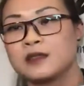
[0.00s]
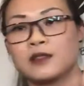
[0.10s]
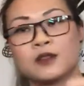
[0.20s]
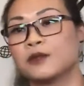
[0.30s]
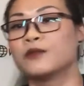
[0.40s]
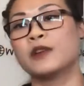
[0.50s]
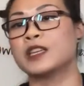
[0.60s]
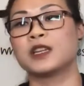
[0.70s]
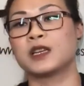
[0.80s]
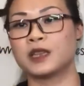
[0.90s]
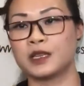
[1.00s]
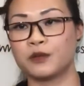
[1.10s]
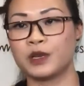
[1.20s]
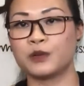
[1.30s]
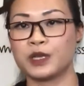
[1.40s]
you know, fashion
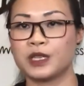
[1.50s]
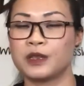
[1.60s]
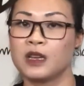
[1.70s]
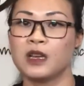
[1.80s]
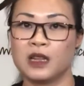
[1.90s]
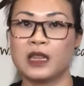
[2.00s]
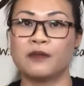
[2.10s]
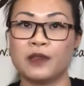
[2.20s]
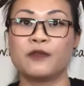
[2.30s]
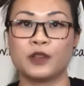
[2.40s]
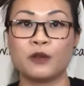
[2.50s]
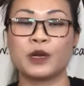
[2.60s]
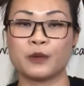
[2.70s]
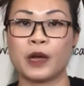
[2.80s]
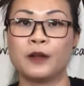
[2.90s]
accessories, which is lovely for you
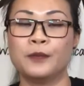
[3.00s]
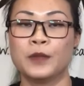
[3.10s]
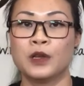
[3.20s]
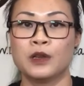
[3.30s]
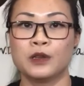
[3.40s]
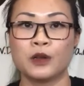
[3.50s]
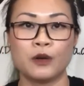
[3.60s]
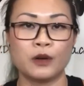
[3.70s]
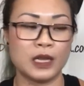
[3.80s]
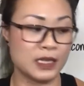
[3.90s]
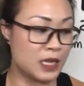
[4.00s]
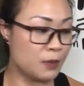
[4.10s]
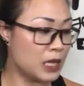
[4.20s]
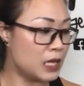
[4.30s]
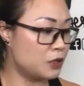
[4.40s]
as well. So
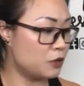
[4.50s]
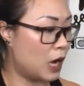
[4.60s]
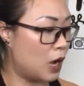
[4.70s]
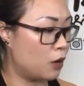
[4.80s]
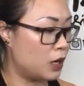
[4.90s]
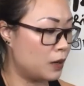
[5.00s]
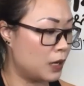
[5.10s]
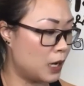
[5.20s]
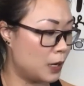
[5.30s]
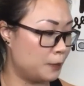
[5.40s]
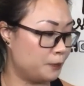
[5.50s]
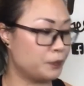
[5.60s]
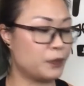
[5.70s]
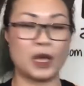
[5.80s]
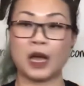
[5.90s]
similar to
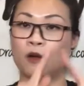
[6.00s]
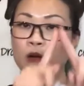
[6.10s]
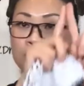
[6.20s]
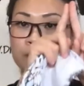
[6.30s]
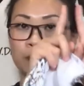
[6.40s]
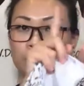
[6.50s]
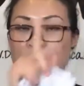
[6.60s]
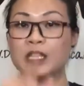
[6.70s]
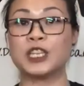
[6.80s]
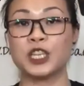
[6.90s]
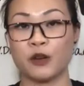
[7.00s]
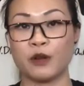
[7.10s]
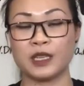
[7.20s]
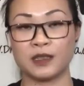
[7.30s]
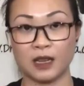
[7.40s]
our
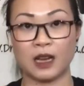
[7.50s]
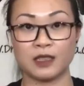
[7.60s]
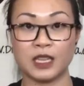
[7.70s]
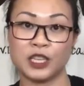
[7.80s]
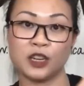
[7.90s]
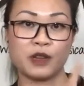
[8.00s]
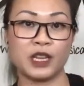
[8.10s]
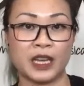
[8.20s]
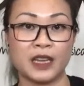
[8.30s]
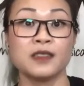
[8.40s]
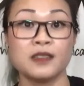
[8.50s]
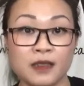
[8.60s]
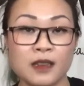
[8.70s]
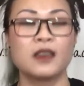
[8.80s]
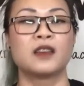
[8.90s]
stationery case,
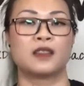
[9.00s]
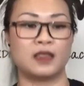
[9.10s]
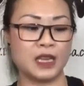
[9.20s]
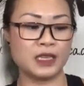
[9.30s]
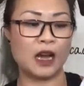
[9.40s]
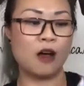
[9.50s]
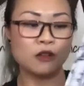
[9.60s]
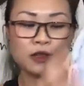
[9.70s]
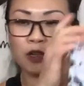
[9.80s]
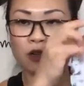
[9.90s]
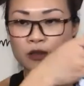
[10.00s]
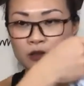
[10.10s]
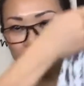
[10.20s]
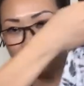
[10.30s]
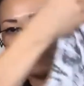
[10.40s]
these are also
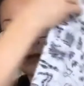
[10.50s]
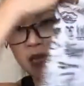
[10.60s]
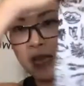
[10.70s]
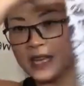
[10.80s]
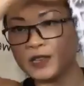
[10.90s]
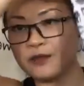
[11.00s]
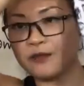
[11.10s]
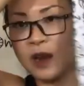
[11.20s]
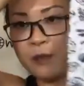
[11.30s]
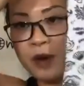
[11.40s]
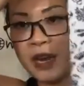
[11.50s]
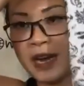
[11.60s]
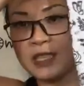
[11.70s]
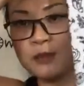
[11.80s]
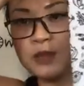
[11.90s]
as fabric
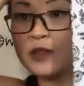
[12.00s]
items. You can also